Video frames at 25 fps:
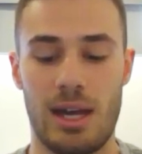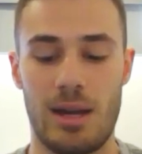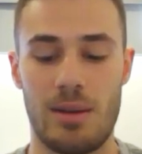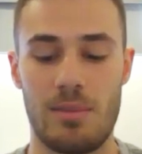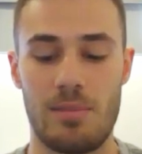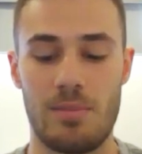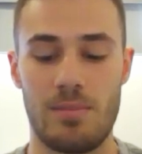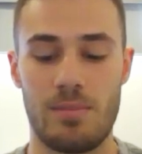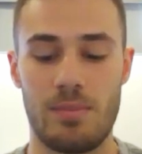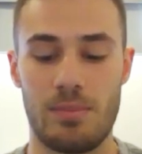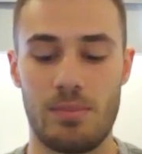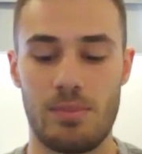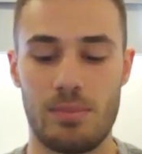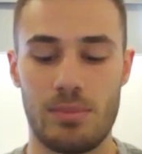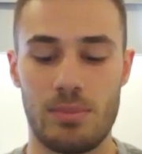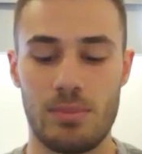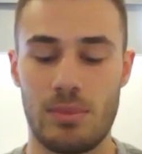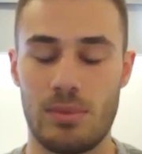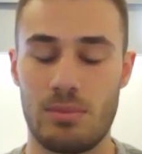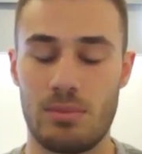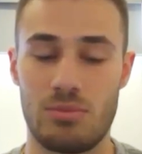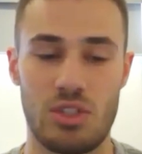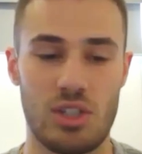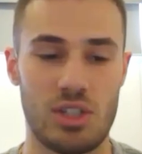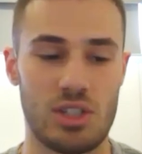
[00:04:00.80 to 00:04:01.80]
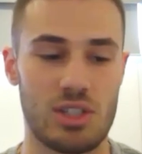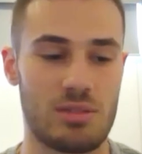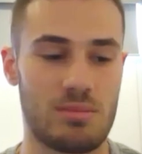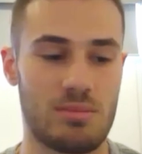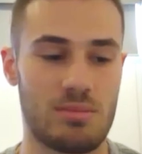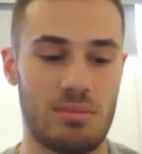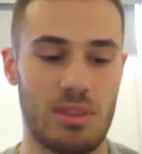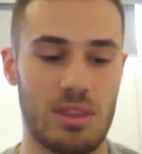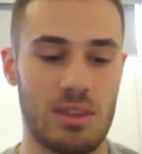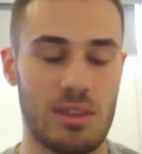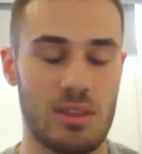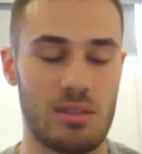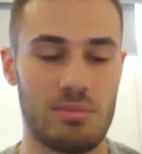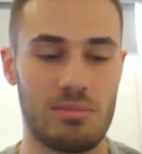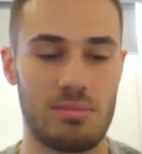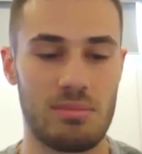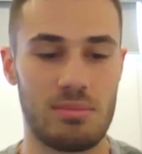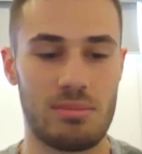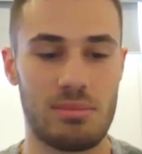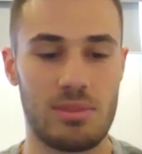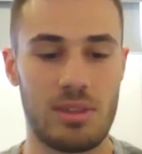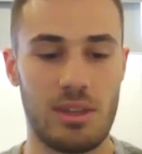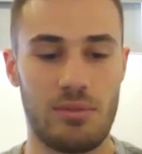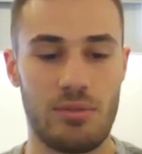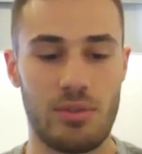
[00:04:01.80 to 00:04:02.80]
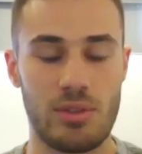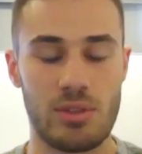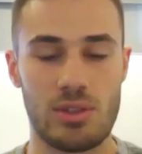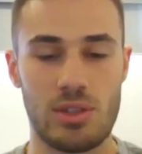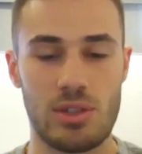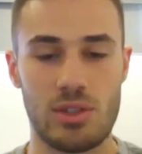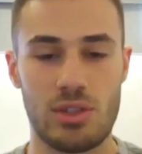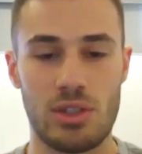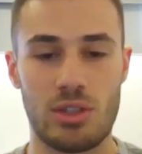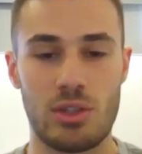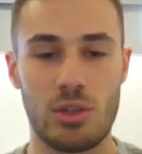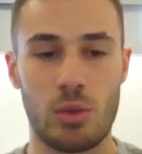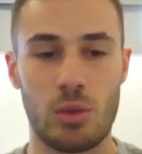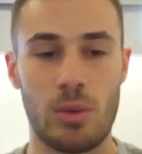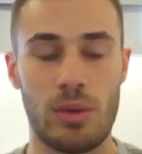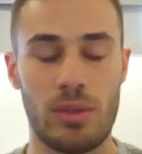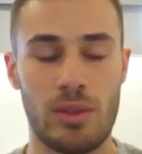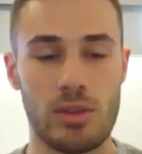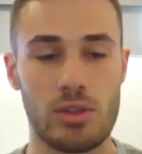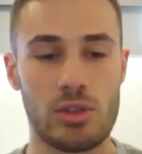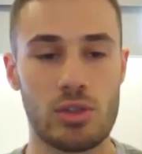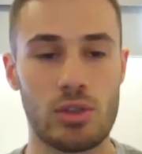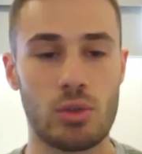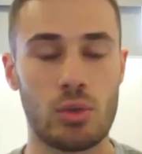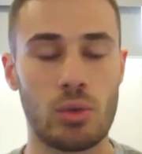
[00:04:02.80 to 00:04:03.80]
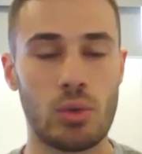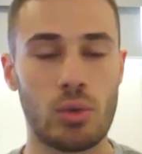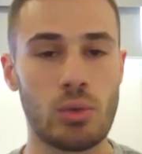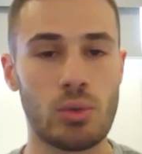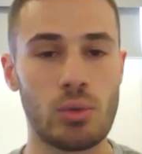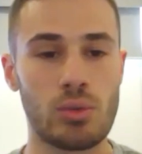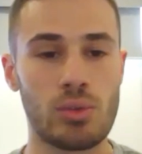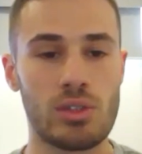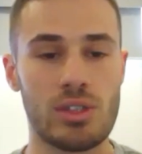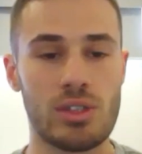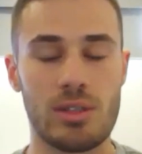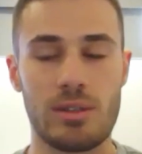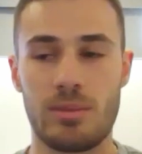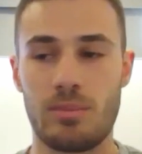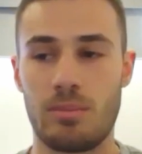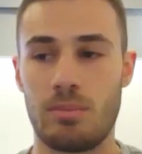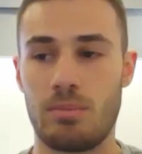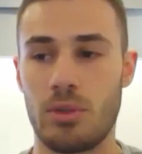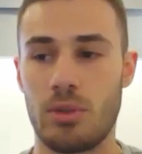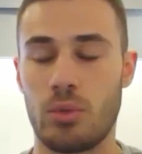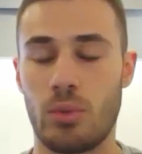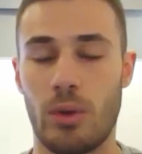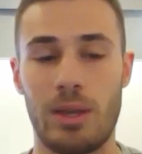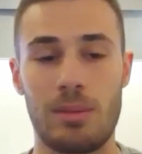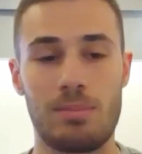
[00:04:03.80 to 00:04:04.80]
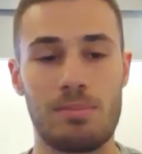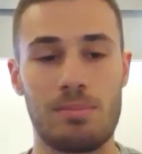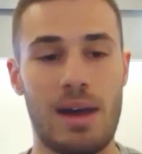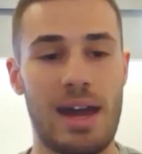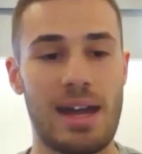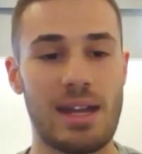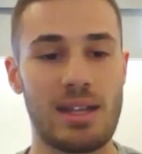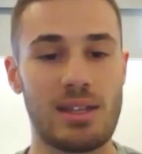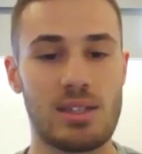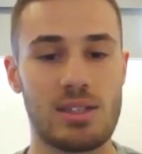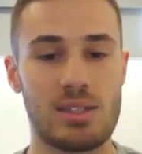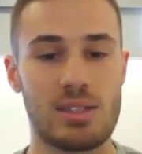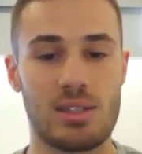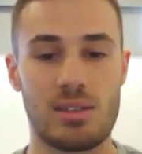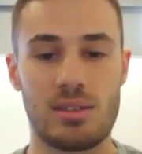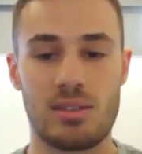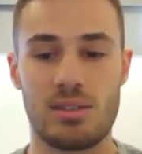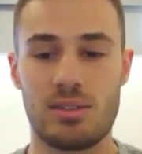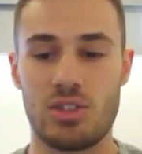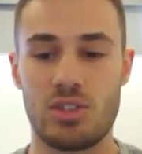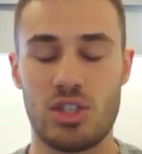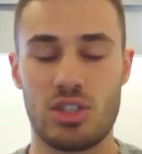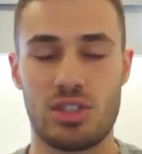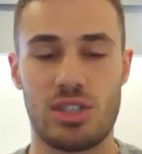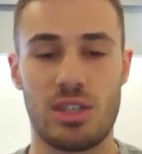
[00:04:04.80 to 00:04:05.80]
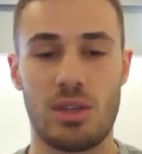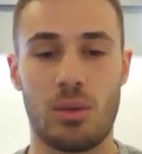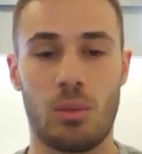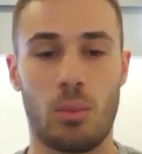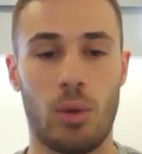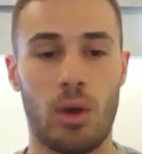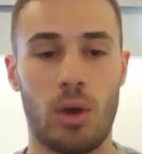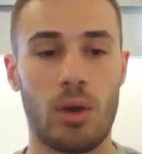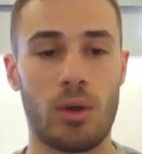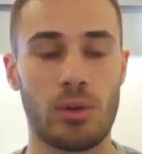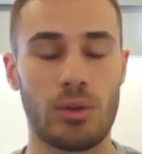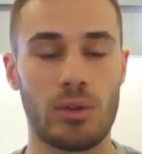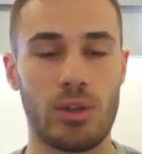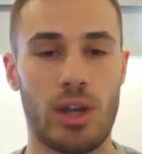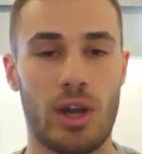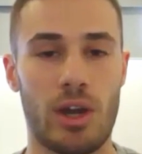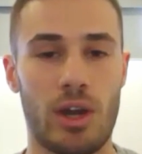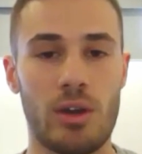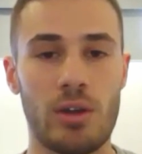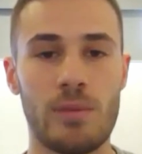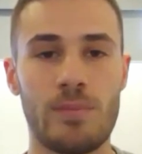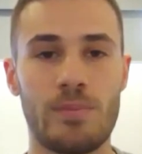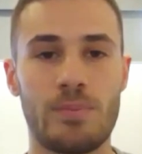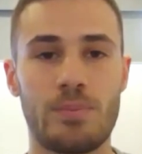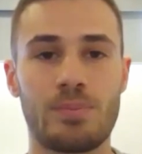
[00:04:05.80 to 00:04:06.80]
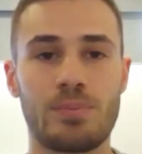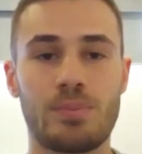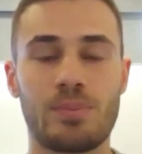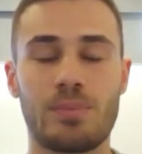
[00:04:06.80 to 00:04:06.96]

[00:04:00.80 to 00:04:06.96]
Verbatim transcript: um, just the differences you deal with at schools and between mates and just in the world, you know.